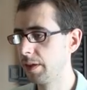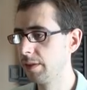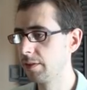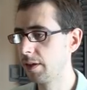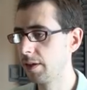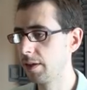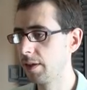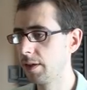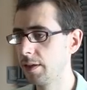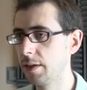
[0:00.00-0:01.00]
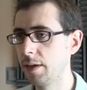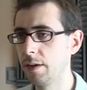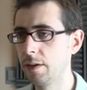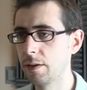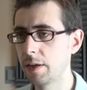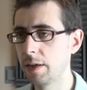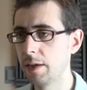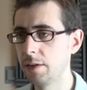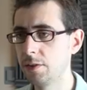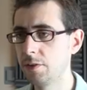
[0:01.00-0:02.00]
is I unlock it
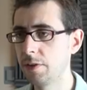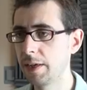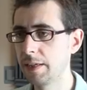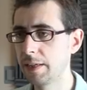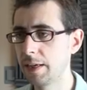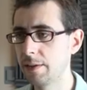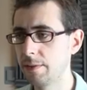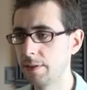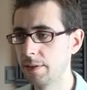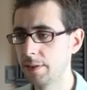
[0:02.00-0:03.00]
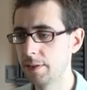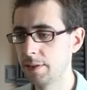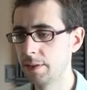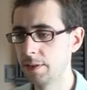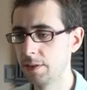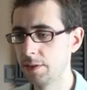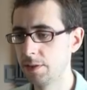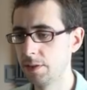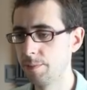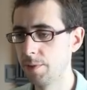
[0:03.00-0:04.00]
and I just drag it down
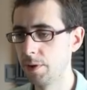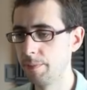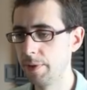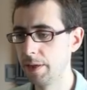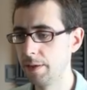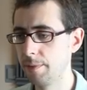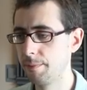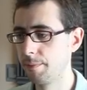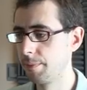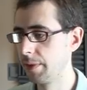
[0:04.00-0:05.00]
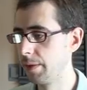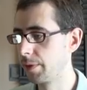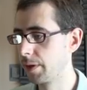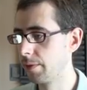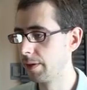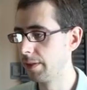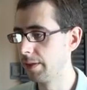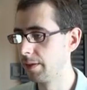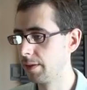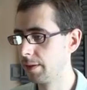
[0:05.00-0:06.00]
to the bottom here. There we go. And
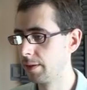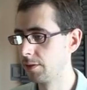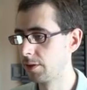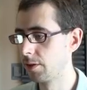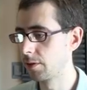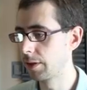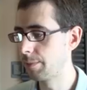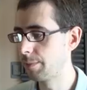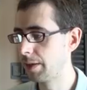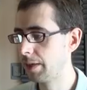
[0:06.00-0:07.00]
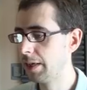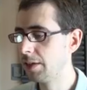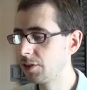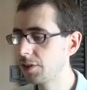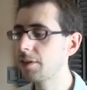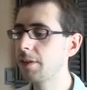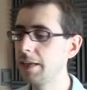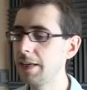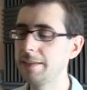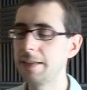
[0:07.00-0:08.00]
then just lock that part. Just so
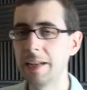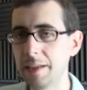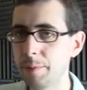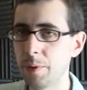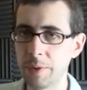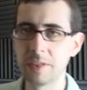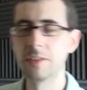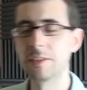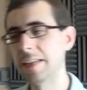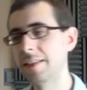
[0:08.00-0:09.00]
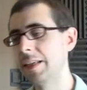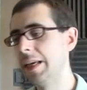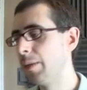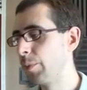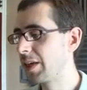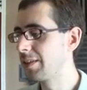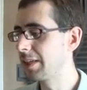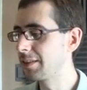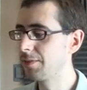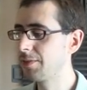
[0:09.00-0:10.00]
that it is a little bit Windows-esque. Because
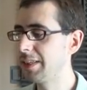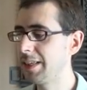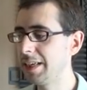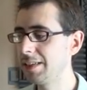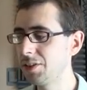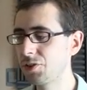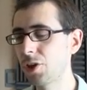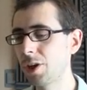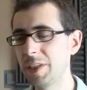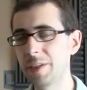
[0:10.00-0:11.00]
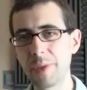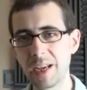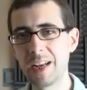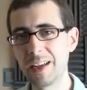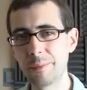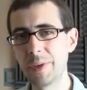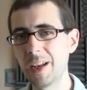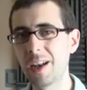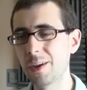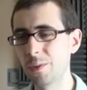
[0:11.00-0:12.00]
X F C E, it does strike me as being a little
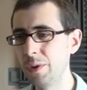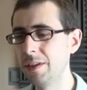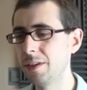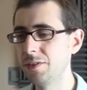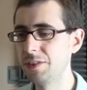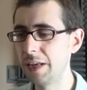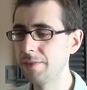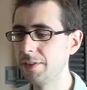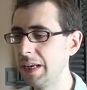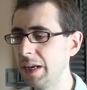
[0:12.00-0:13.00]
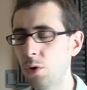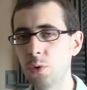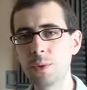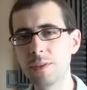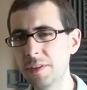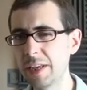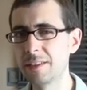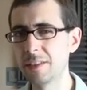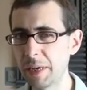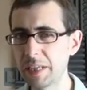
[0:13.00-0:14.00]
bit like Windows seven, or that
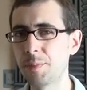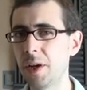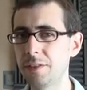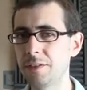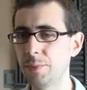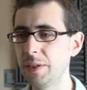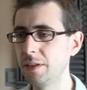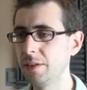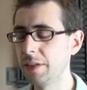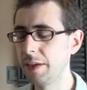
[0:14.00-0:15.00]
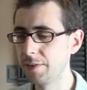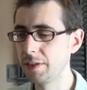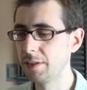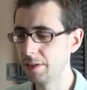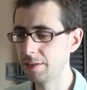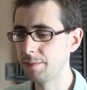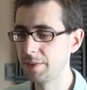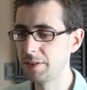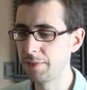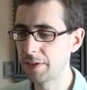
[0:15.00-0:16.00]
takes the best parts of Windows seven uh,
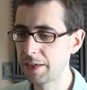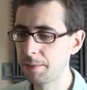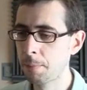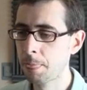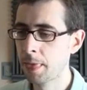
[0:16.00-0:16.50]
specifically.